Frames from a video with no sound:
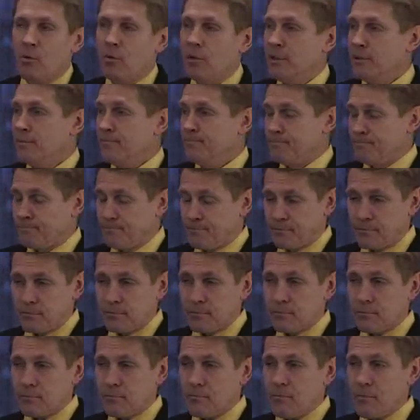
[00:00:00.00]
Well,
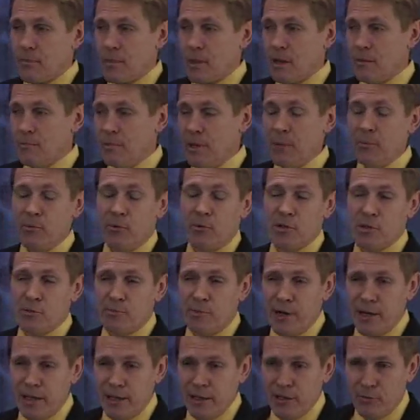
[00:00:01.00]
people were
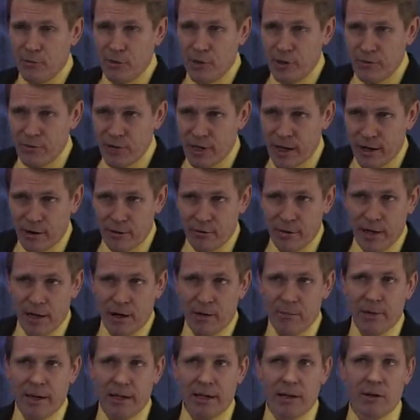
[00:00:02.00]
spreading the Word of God
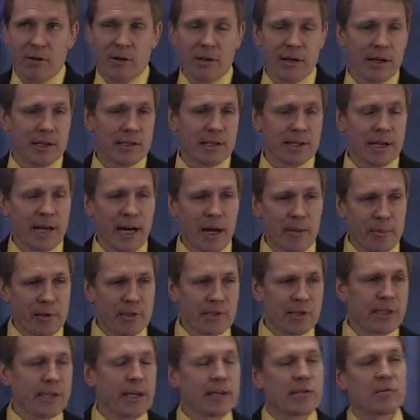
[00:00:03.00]
around, making all kinds of
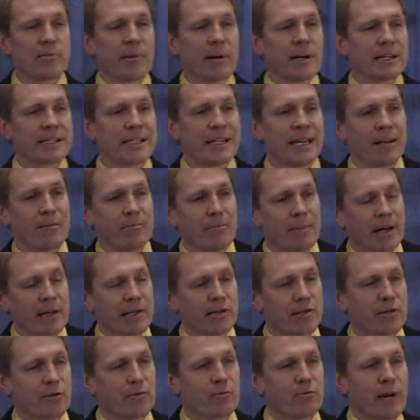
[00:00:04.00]
copies. It takes about 10
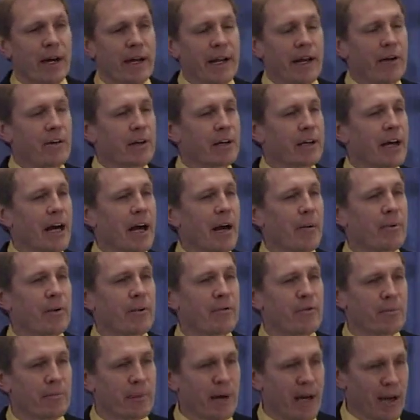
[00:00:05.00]
months to write out a copy
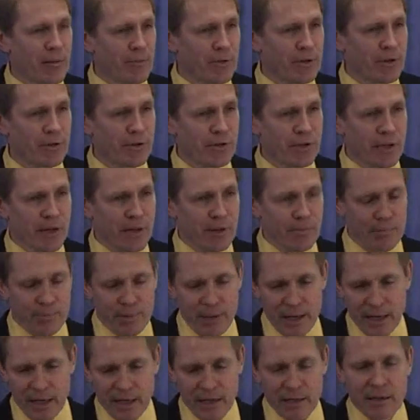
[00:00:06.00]
of the Bible using a
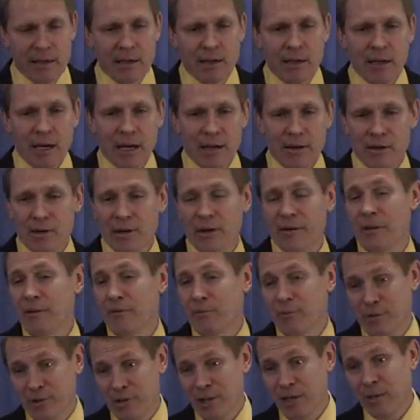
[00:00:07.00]
pen. You don't even
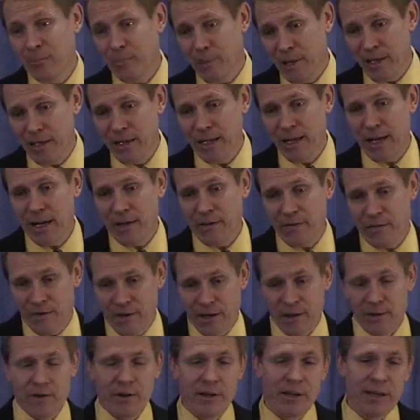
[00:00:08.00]
have a good ink pen. You got a
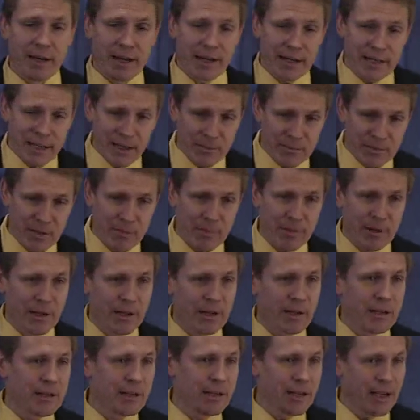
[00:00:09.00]
feather and you got to keep dipping
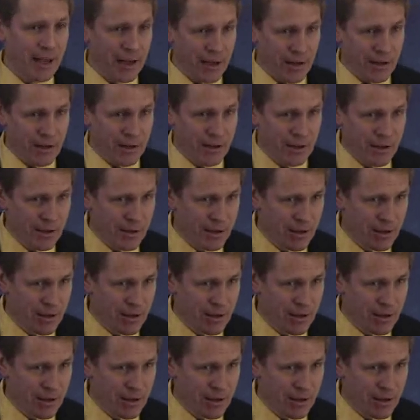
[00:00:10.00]
it in the ink